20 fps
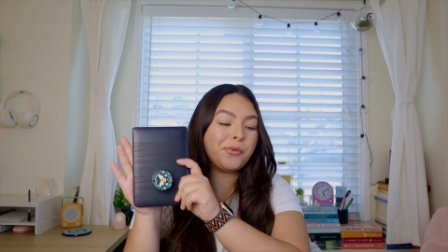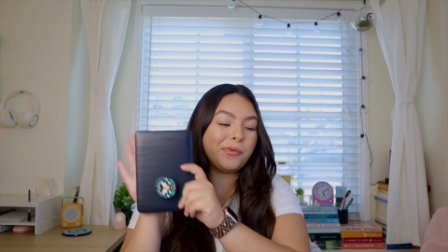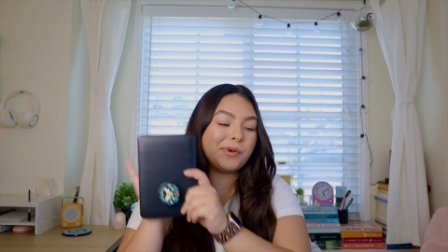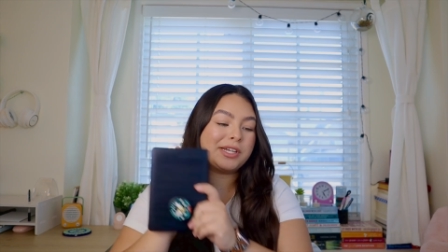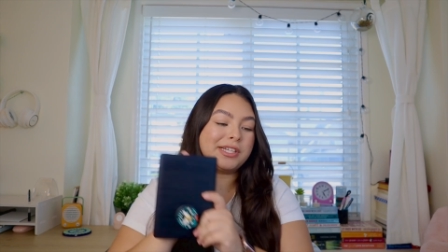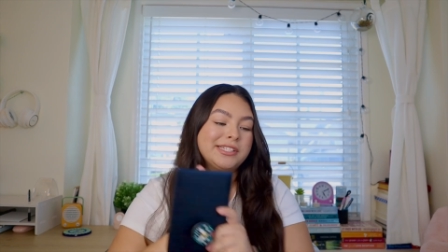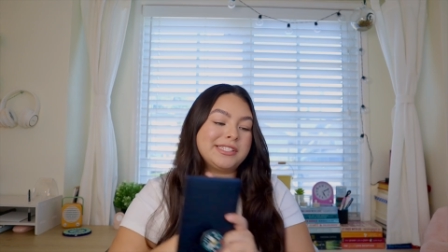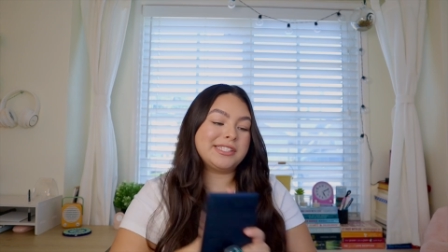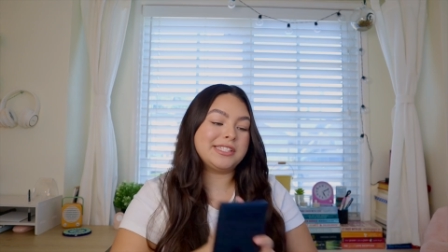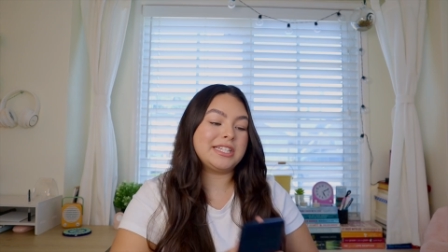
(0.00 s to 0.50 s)

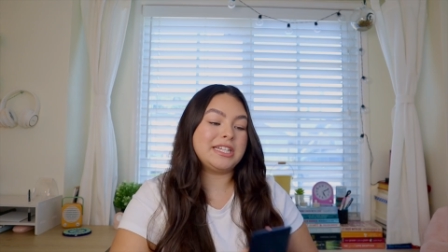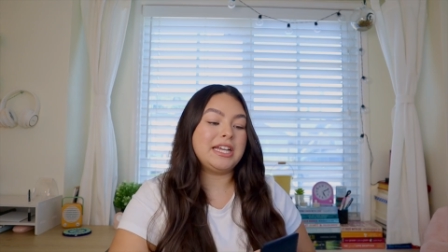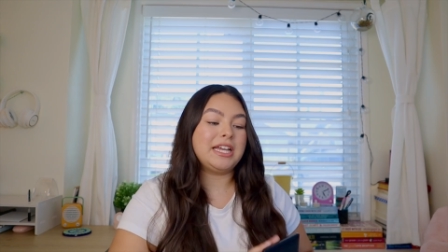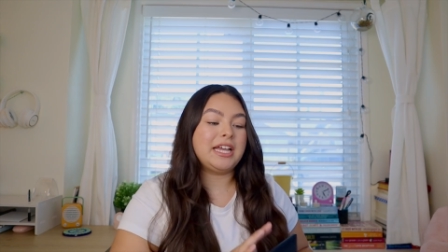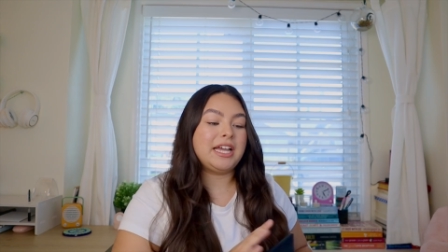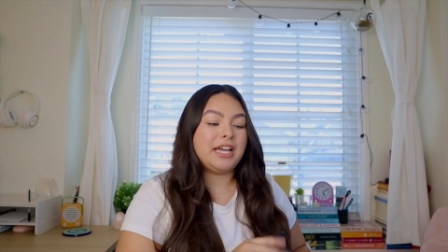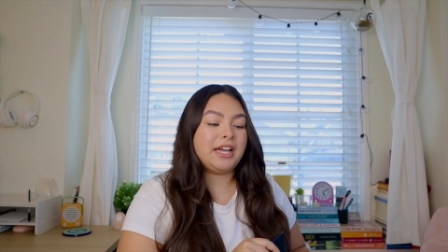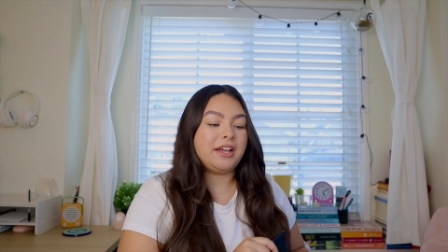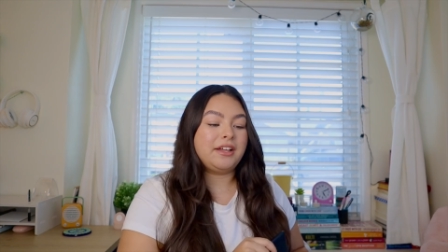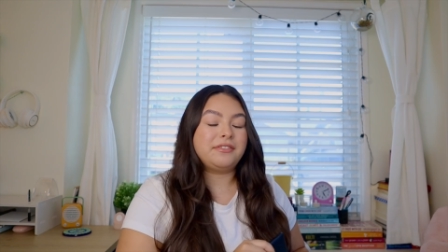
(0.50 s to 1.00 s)
was,
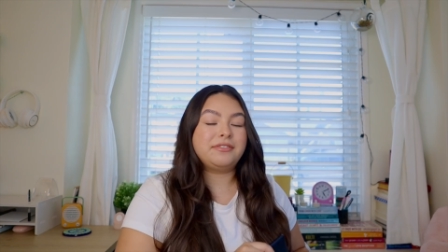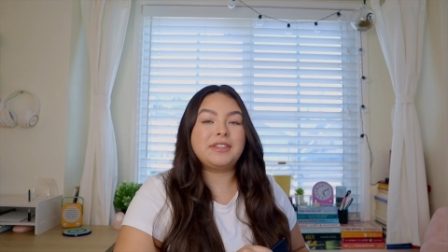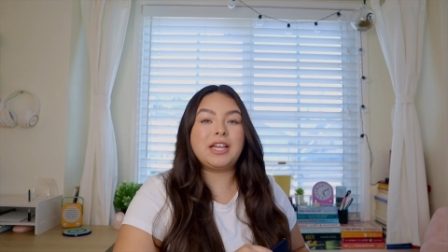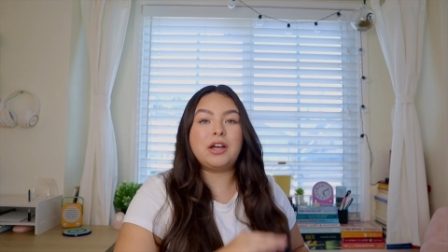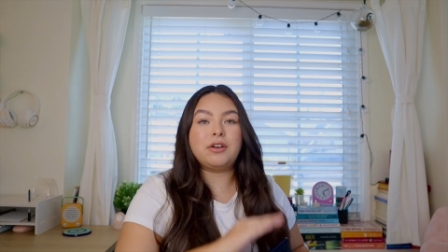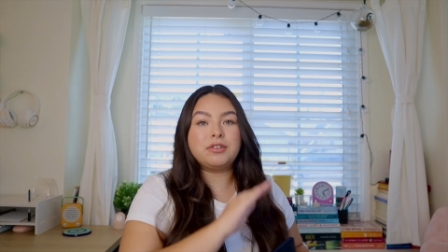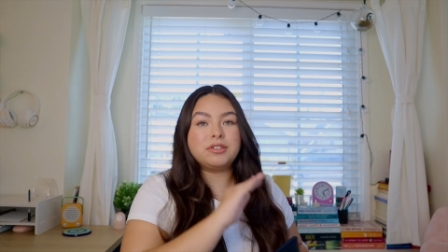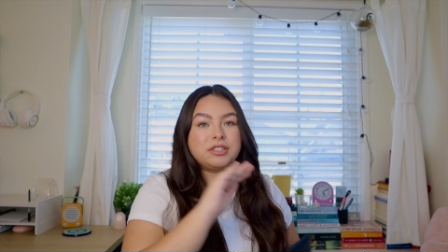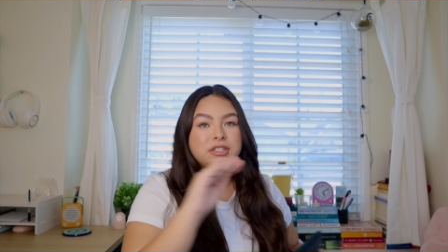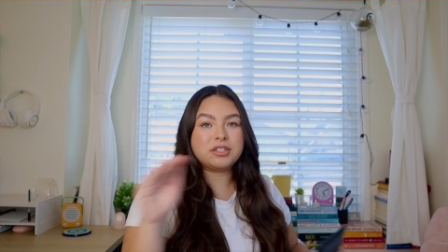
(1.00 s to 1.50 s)
that
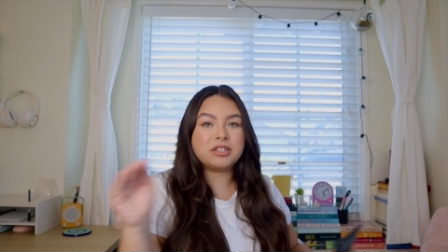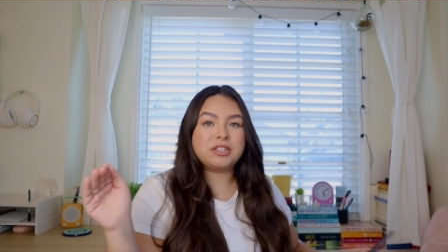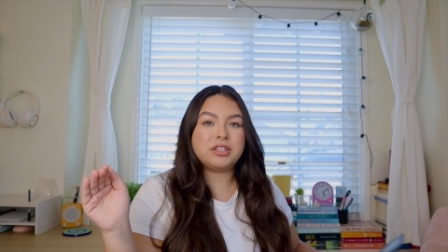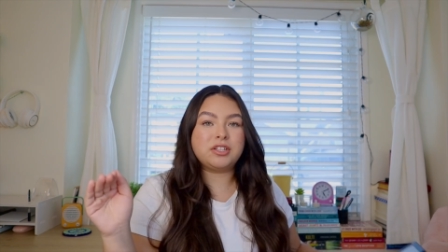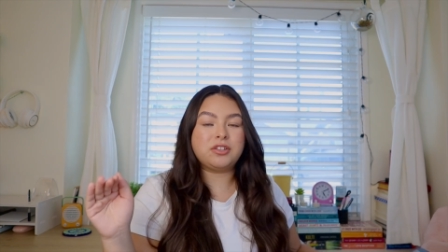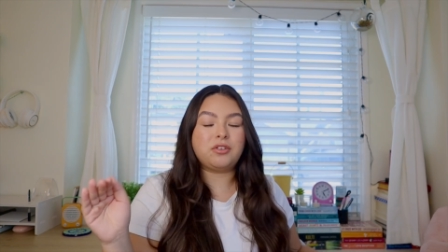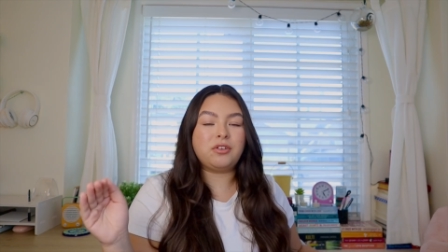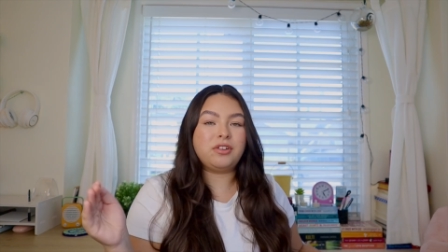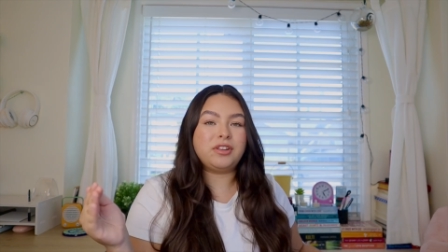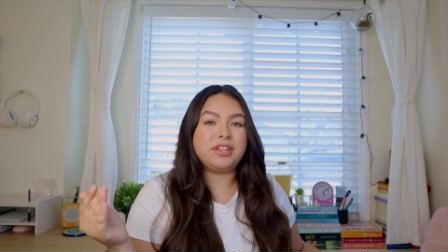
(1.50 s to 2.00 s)
was literally
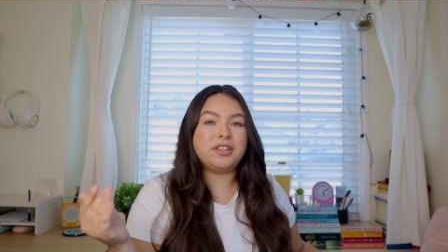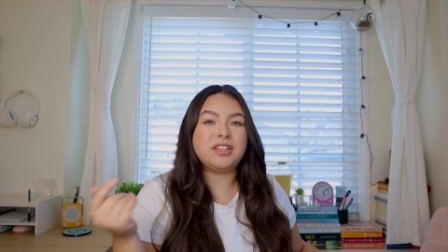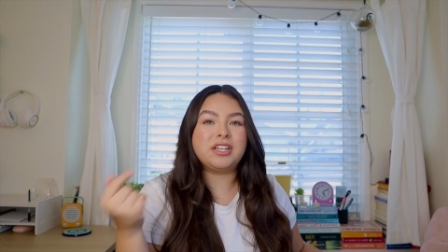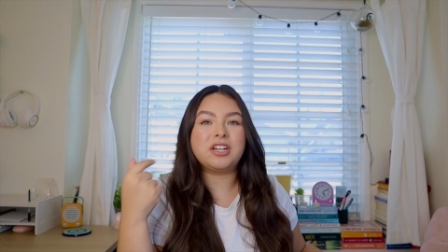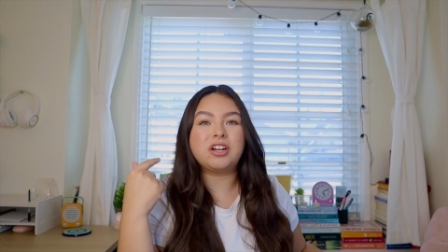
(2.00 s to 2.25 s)
the only thing.